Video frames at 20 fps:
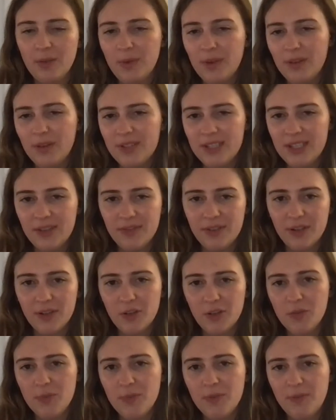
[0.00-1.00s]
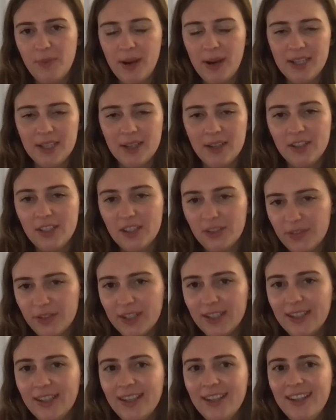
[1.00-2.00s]
we have a different group of price a
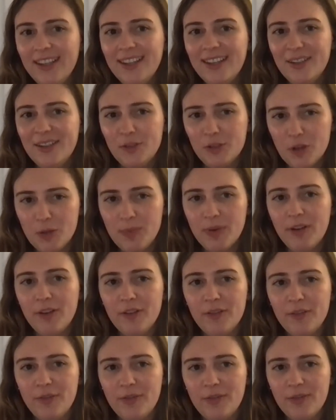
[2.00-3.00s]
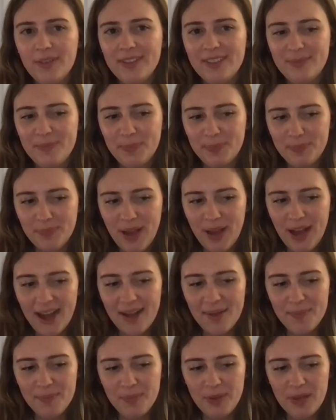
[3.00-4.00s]
different group of
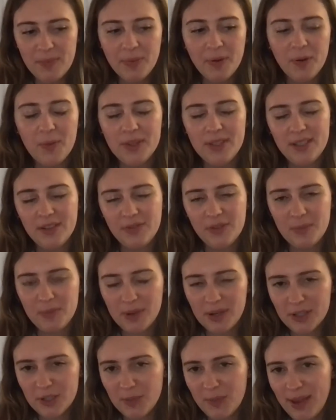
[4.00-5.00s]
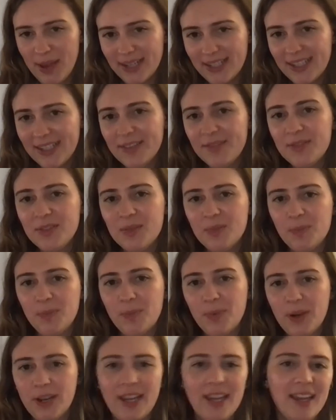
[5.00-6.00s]
um, people with different perspectives
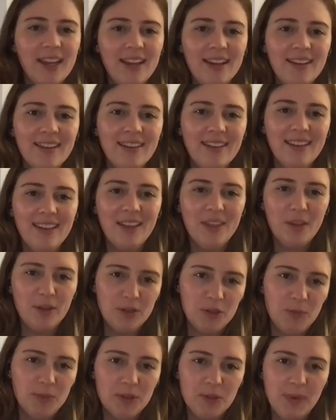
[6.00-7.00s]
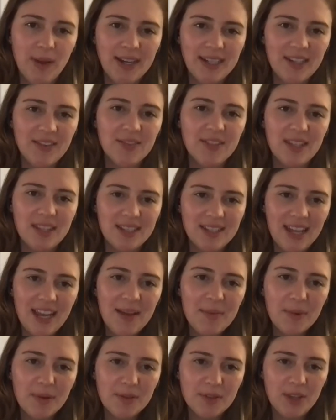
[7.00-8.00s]
bringing those perspectives to the
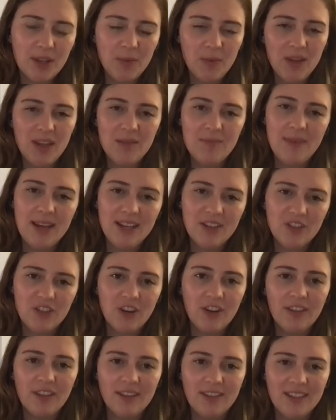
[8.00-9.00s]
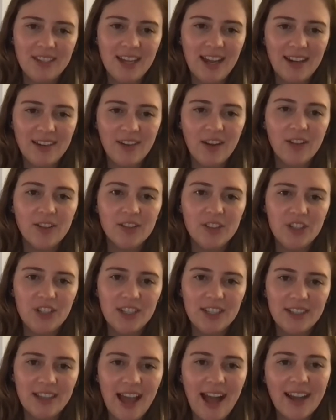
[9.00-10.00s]
table so that we can make sure that the technology
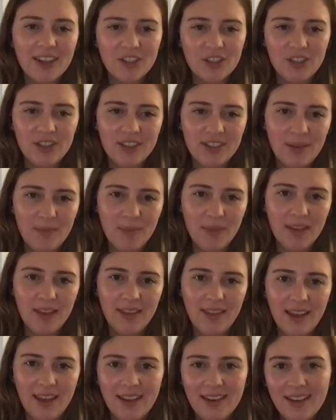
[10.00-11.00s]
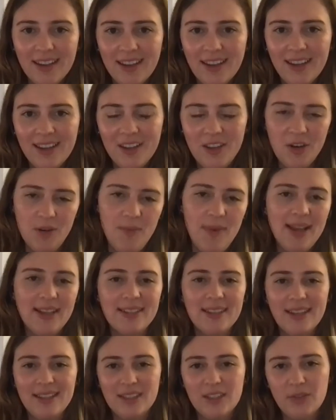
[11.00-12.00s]
is actually something that you know make
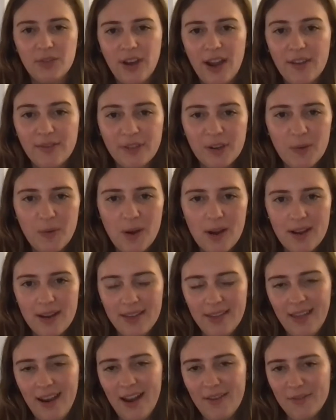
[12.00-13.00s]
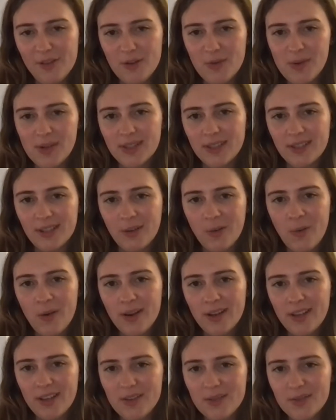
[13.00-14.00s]
sense for everyone and that everyone's going to want
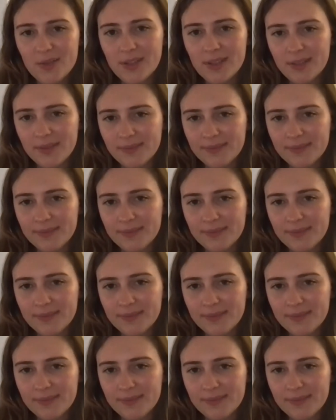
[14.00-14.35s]
to use